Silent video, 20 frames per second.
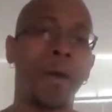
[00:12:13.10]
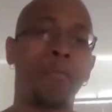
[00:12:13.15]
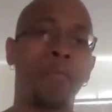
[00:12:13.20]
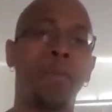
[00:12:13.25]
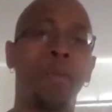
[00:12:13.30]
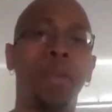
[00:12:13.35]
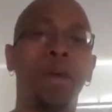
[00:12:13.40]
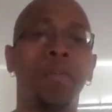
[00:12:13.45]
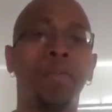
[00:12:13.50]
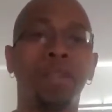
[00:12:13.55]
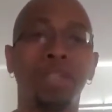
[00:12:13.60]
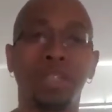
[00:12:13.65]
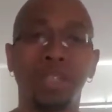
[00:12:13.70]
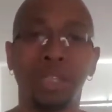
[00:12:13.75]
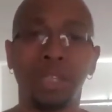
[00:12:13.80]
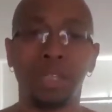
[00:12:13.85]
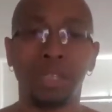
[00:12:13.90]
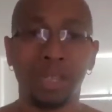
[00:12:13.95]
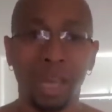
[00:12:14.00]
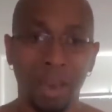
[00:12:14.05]
We'd love to
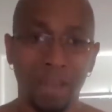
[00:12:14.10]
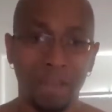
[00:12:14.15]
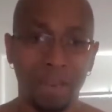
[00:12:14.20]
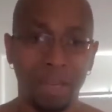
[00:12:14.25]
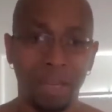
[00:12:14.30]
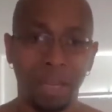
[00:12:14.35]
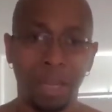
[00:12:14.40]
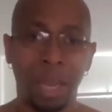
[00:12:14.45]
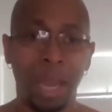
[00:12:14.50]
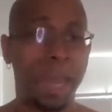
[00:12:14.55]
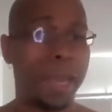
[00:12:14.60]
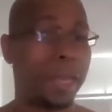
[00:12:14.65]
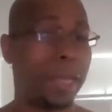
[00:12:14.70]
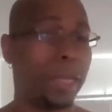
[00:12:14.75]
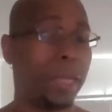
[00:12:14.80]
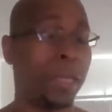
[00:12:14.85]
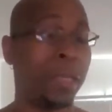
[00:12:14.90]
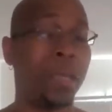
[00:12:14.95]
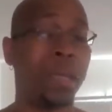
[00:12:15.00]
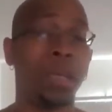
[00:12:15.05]
see 70,
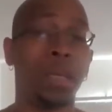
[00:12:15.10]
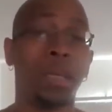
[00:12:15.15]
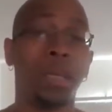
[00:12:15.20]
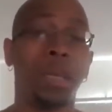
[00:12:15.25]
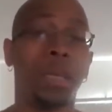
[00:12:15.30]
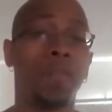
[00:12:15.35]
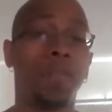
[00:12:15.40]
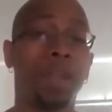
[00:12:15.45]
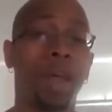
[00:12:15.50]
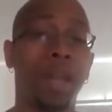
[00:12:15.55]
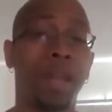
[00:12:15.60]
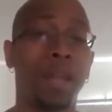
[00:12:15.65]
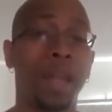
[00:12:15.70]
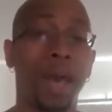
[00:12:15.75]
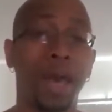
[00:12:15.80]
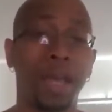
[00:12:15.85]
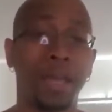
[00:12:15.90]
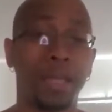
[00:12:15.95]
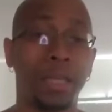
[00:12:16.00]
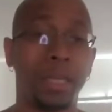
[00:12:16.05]
80, if not
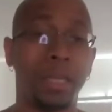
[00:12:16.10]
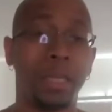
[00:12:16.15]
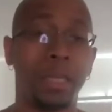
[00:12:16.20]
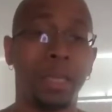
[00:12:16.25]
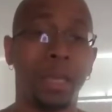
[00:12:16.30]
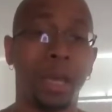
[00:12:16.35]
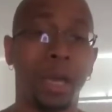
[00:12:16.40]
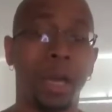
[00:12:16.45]
90,